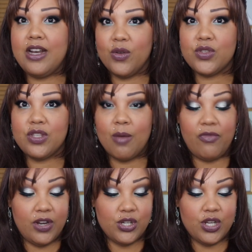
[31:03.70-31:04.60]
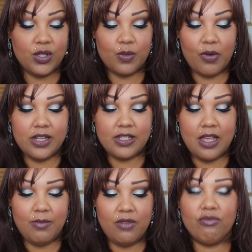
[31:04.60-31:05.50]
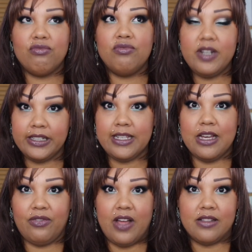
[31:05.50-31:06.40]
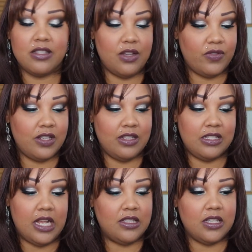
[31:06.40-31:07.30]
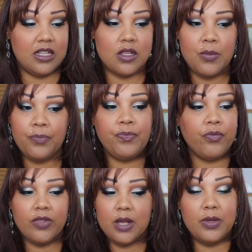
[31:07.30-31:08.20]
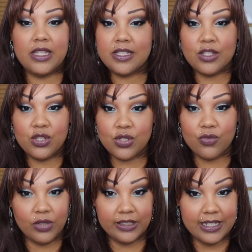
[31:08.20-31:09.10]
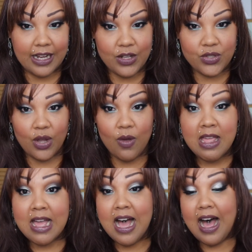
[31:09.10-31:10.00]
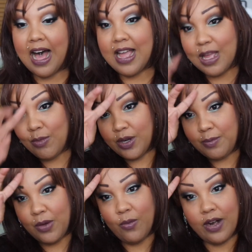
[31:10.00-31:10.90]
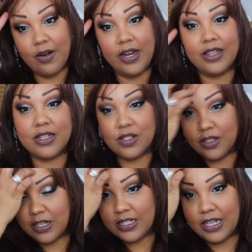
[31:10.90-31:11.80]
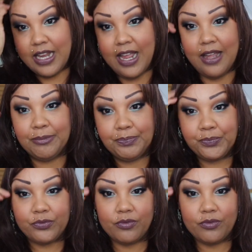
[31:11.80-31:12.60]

I know some finishing sprays can be really offensive to the senses, but this is just really nice. So I am going to be wearing this look today,